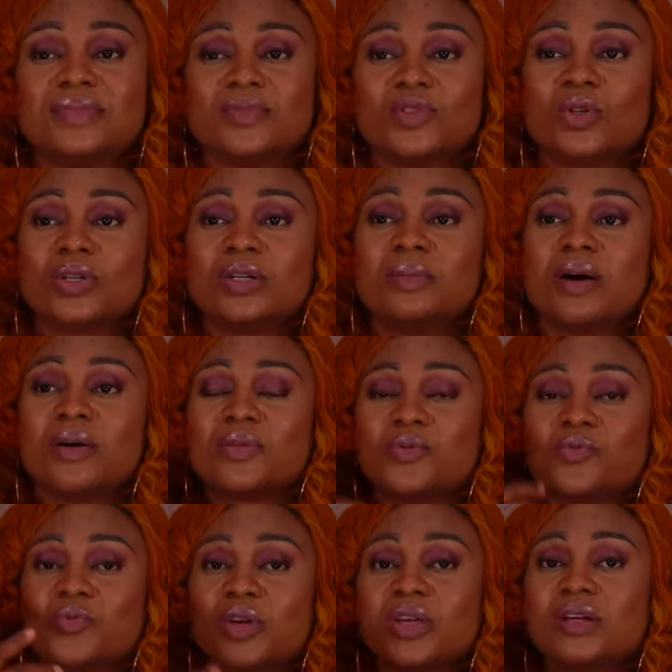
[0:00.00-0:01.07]
Talking about the
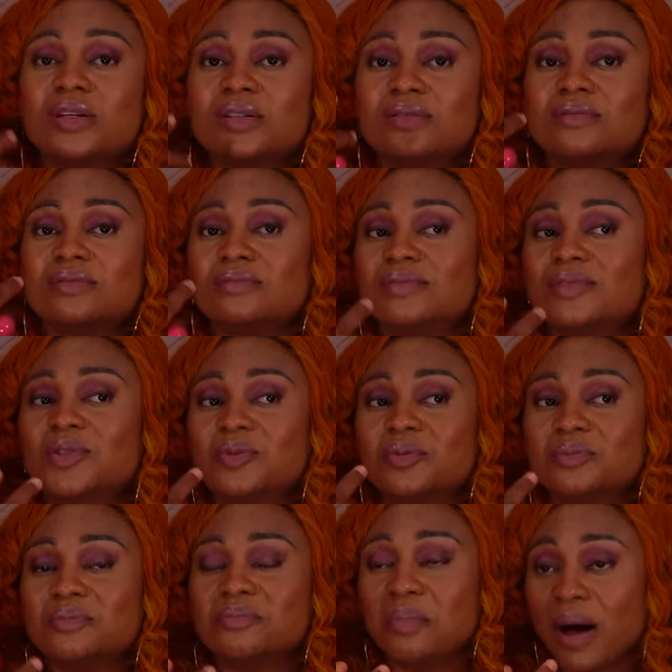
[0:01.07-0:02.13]
real, you know,
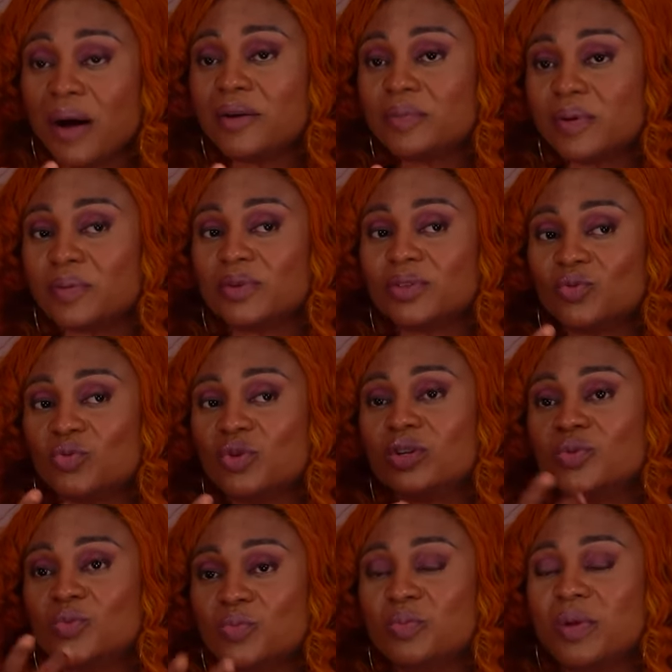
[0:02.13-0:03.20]
married people, the real
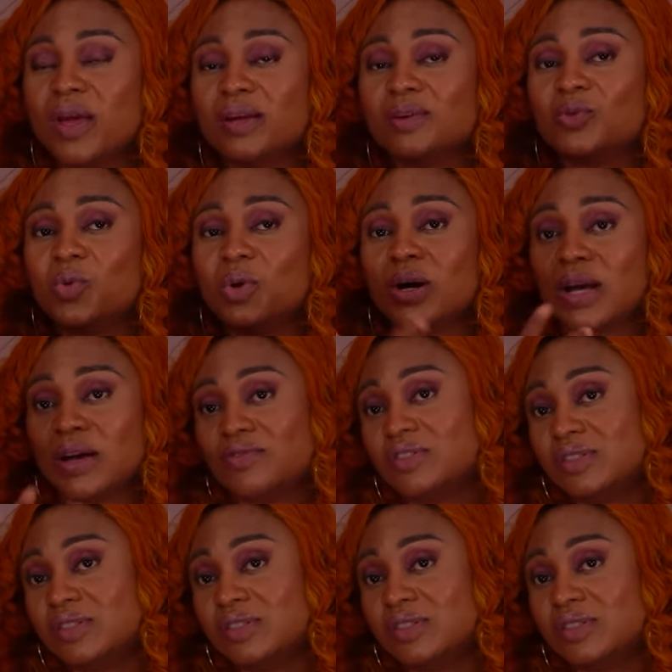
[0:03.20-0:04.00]
men who are having